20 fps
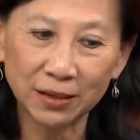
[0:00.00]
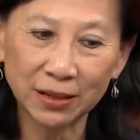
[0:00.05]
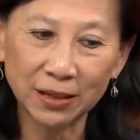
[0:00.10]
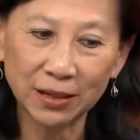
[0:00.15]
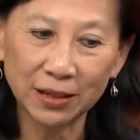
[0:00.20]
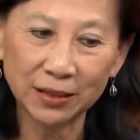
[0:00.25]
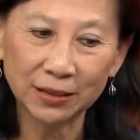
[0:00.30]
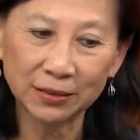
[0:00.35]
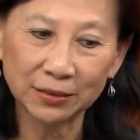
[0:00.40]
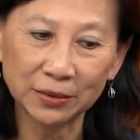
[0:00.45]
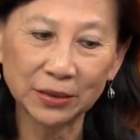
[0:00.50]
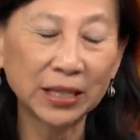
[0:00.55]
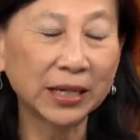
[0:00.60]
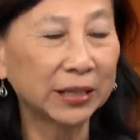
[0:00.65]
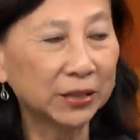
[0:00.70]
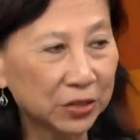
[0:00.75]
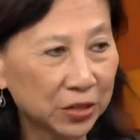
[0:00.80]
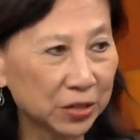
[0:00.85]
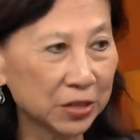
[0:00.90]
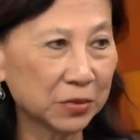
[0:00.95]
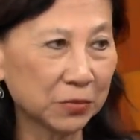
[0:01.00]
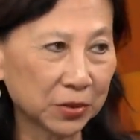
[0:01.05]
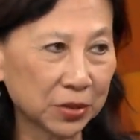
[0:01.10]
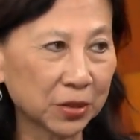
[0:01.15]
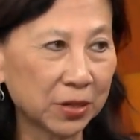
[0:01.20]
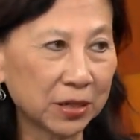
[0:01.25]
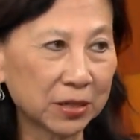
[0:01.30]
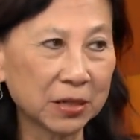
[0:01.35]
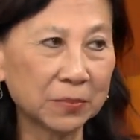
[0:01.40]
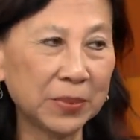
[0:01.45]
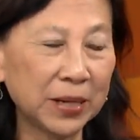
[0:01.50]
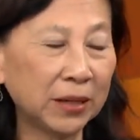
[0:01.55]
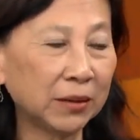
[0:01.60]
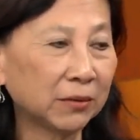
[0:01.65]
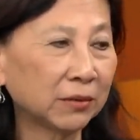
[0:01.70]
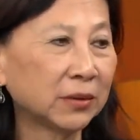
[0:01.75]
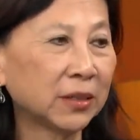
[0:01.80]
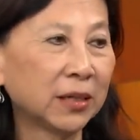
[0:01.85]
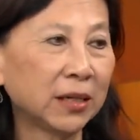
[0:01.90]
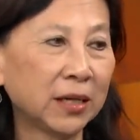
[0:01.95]
lanterns will talk
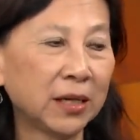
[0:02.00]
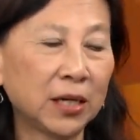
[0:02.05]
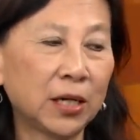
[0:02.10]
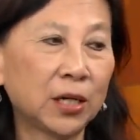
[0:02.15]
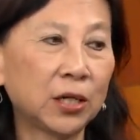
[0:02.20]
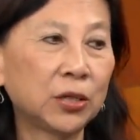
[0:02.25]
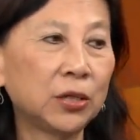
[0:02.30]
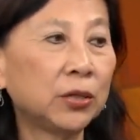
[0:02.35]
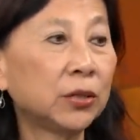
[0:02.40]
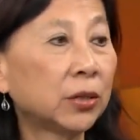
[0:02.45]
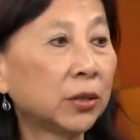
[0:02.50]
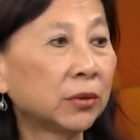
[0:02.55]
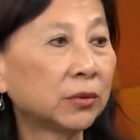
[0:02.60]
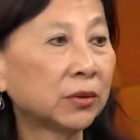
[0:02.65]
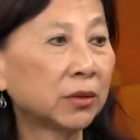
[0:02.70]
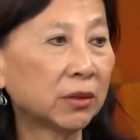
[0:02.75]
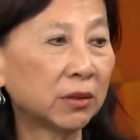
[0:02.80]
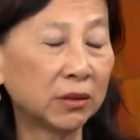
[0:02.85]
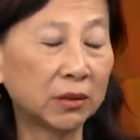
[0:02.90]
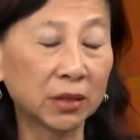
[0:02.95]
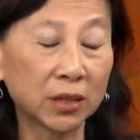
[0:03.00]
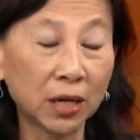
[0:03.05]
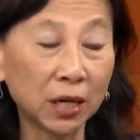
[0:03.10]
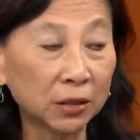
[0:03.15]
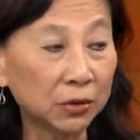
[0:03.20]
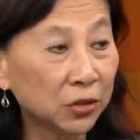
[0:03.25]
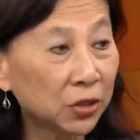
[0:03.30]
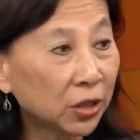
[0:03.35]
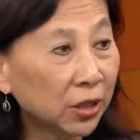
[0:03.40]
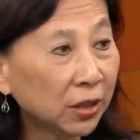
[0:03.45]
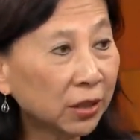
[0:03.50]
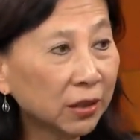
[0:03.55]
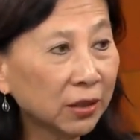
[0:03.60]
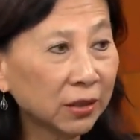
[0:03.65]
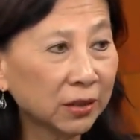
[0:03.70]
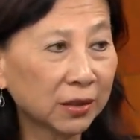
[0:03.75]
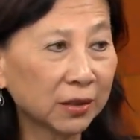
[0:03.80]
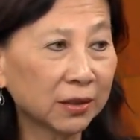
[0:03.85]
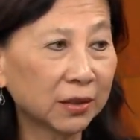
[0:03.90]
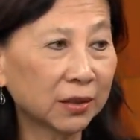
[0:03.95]
about, you know, the culture
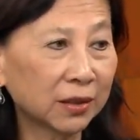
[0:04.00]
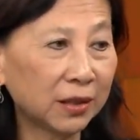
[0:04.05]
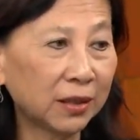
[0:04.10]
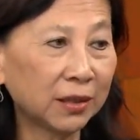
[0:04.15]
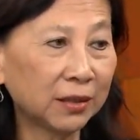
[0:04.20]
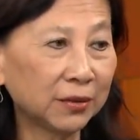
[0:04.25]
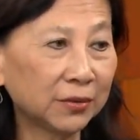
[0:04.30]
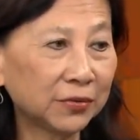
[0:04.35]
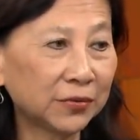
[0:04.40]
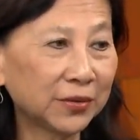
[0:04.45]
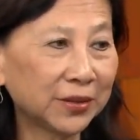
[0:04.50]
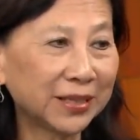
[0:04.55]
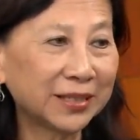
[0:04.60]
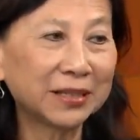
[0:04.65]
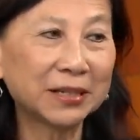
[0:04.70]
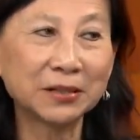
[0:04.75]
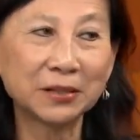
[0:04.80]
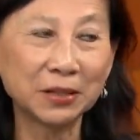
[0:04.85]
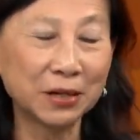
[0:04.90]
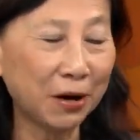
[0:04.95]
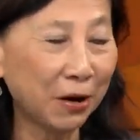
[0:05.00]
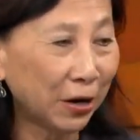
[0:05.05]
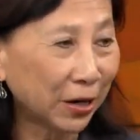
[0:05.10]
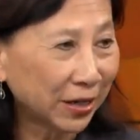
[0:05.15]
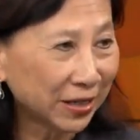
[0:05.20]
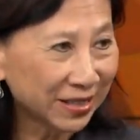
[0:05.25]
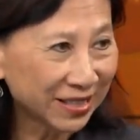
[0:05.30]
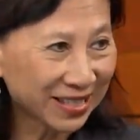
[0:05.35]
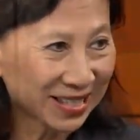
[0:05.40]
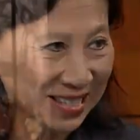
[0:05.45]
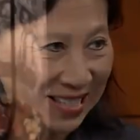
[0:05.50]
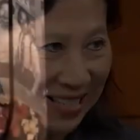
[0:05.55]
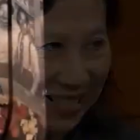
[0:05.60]
of the arts,